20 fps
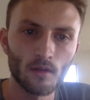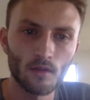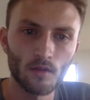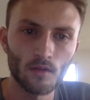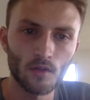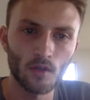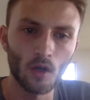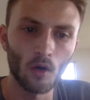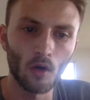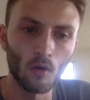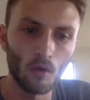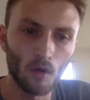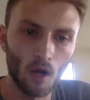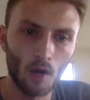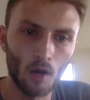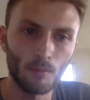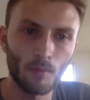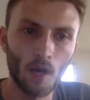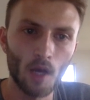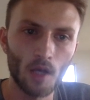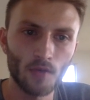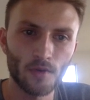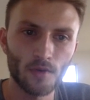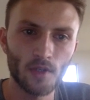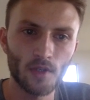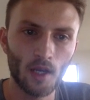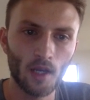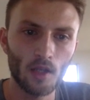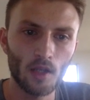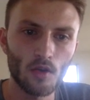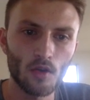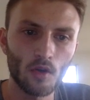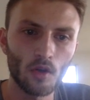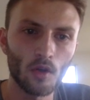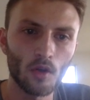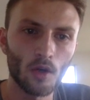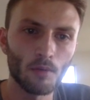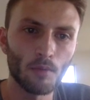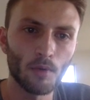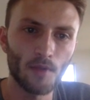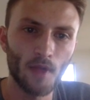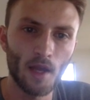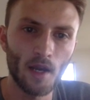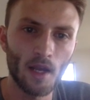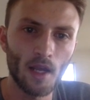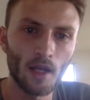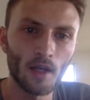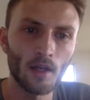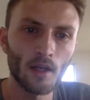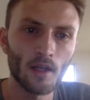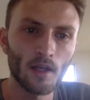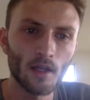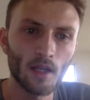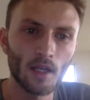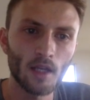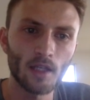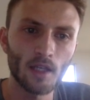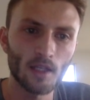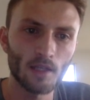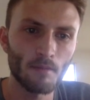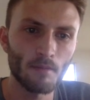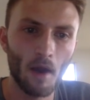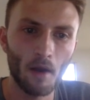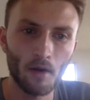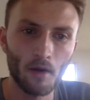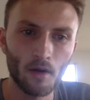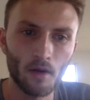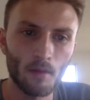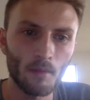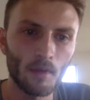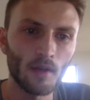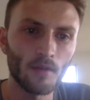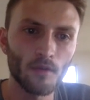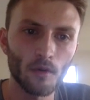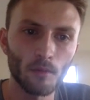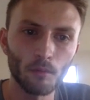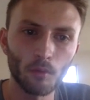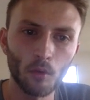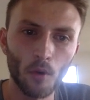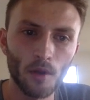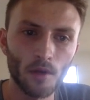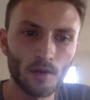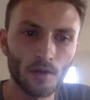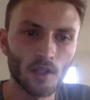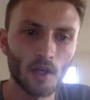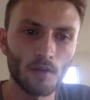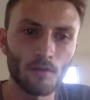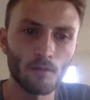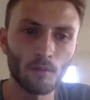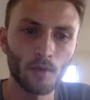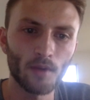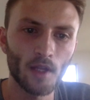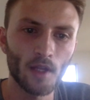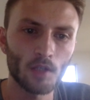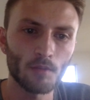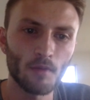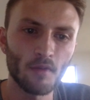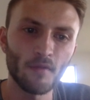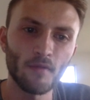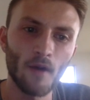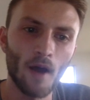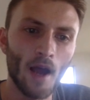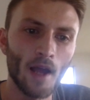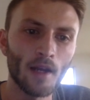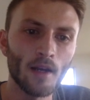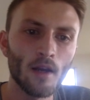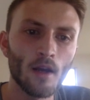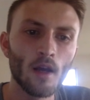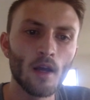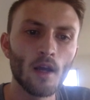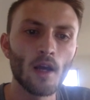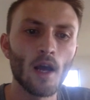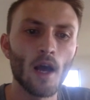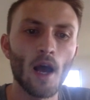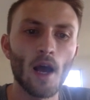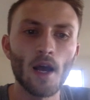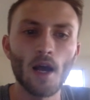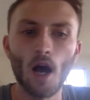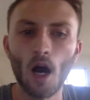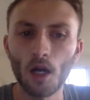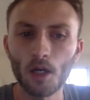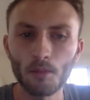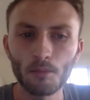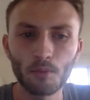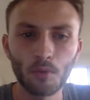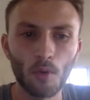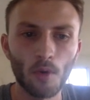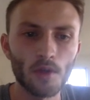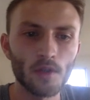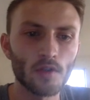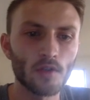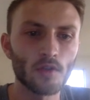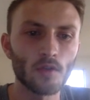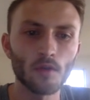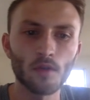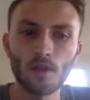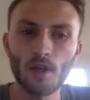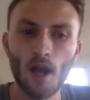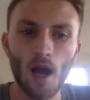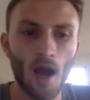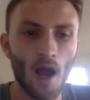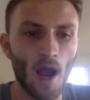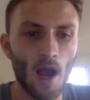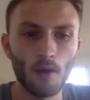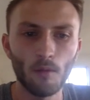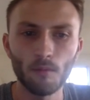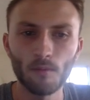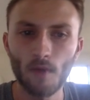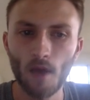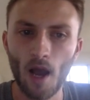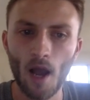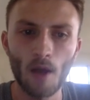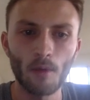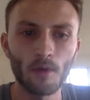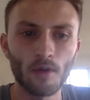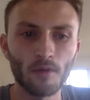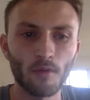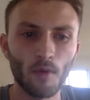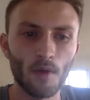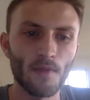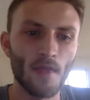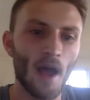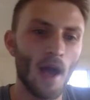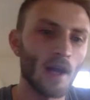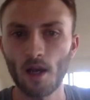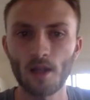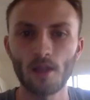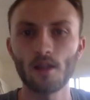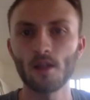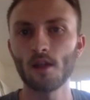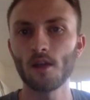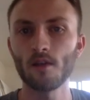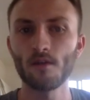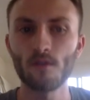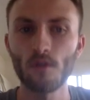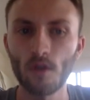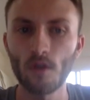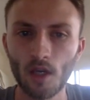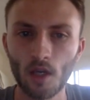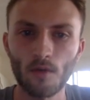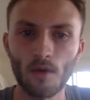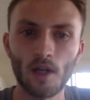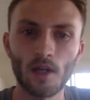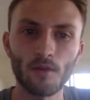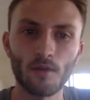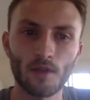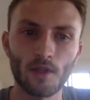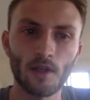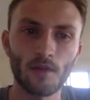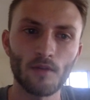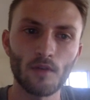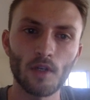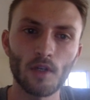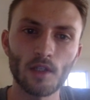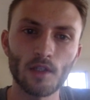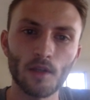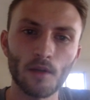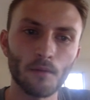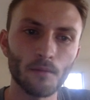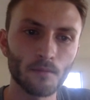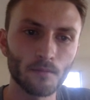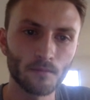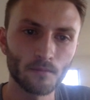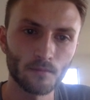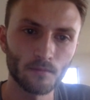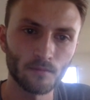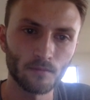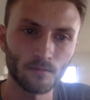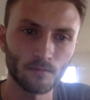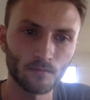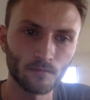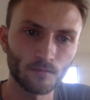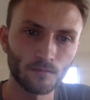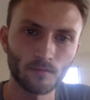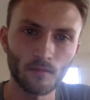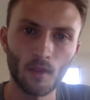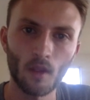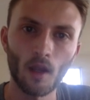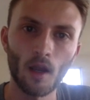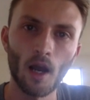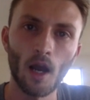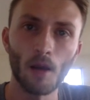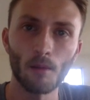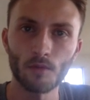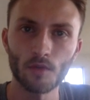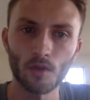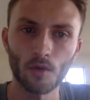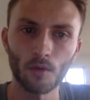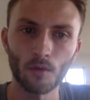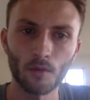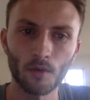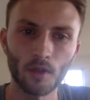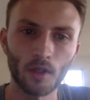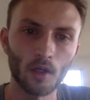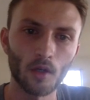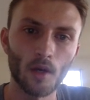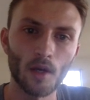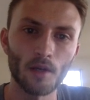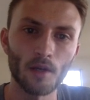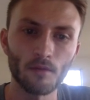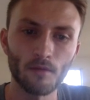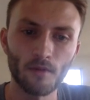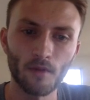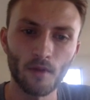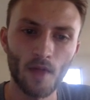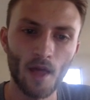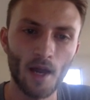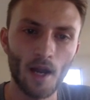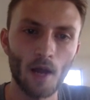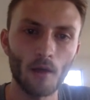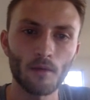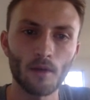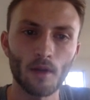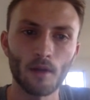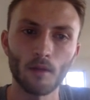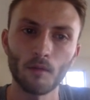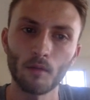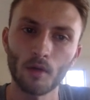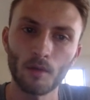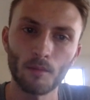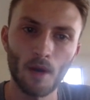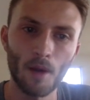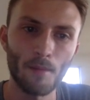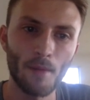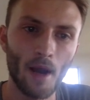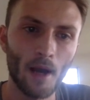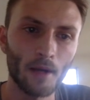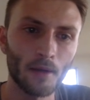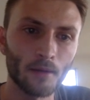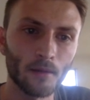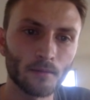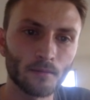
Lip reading: So I'll pause for a second, and you can go ahead and put that in. It doesn't matter. I mean, if you're employed or self-employed, that should be fine. Unemployed student, I would avoid that. You can get creative with it if you need to. So you can go ahead and fill that out, and then we'll come right back.